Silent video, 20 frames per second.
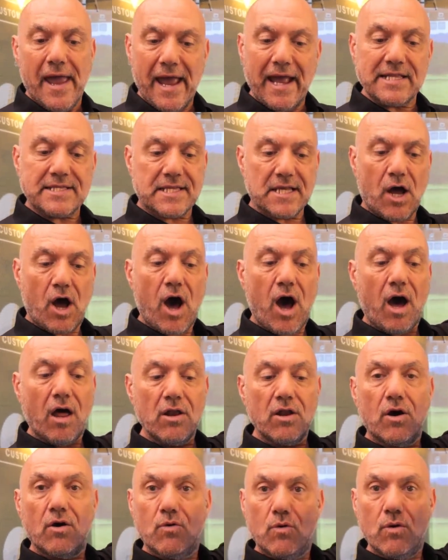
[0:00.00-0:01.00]
It's a
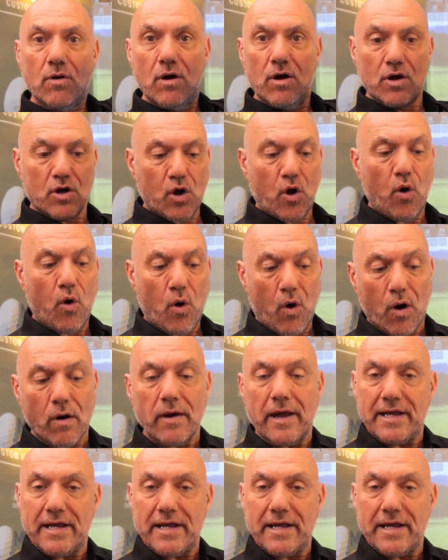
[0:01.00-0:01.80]
hollow core.